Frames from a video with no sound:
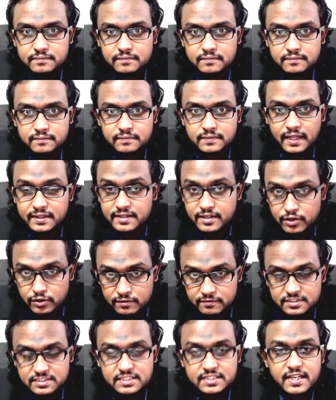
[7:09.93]
that the
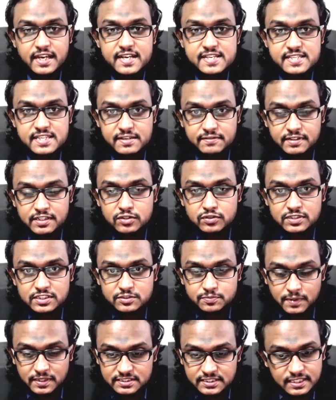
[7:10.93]
university has given to this
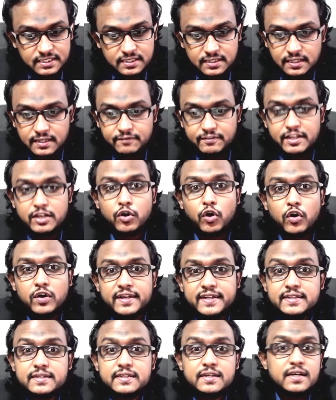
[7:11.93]
project, we call
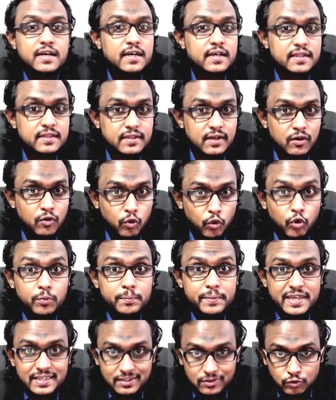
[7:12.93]
it the
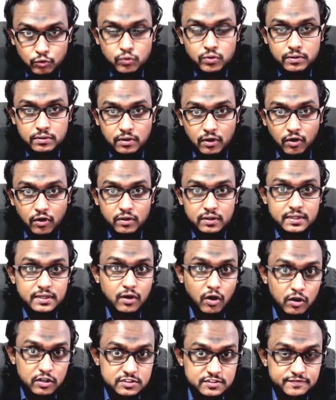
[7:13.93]
OBU, or the
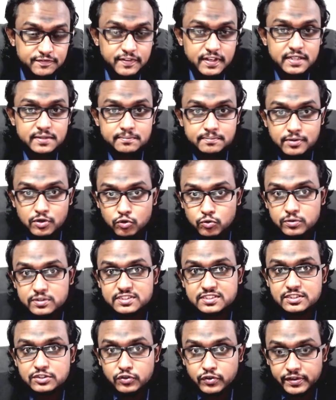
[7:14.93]
Oxford Brookes
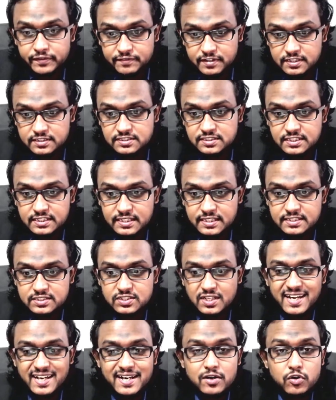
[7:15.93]
University's
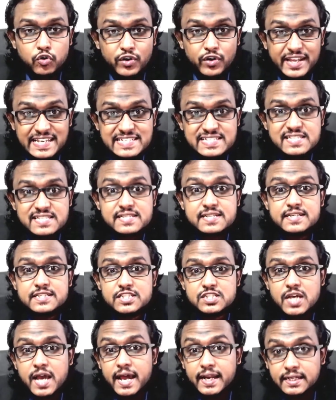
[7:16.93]
Research
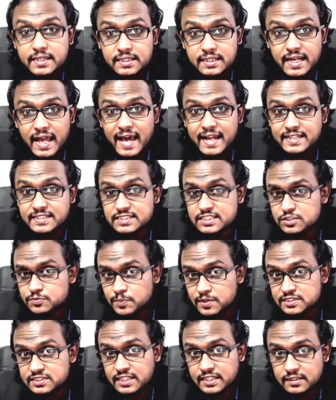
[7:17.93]
and Analysis
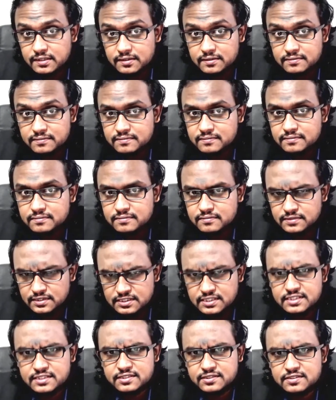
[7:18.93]
Project. This
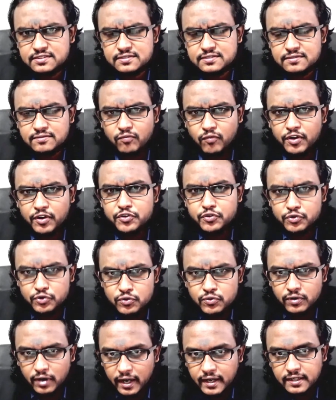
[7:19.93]
is what you do,
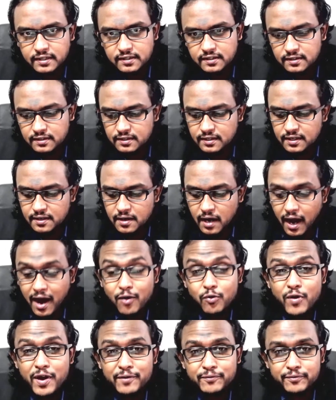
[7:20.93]
right?
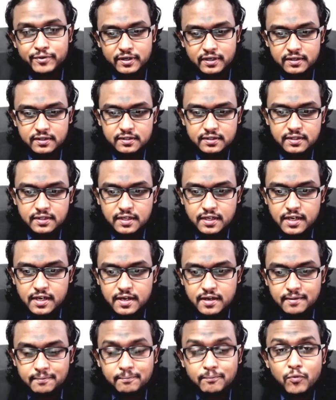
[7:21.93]
However,
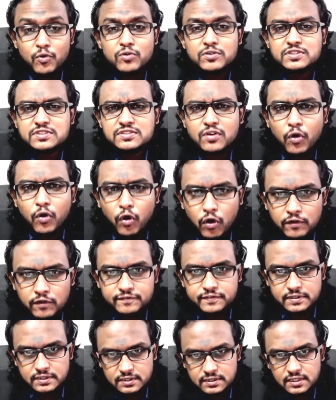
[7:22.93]
most
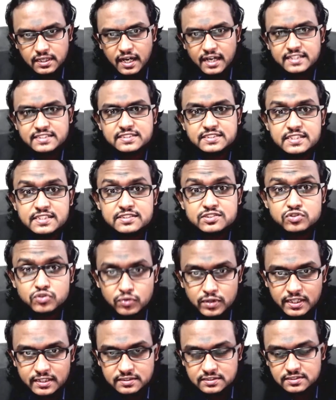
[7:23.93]
often I see
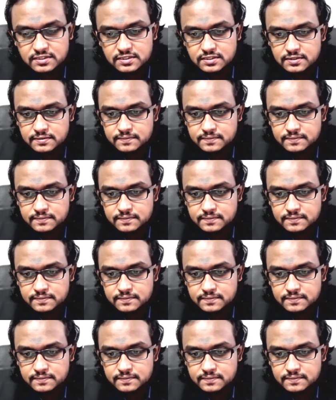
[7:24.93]
students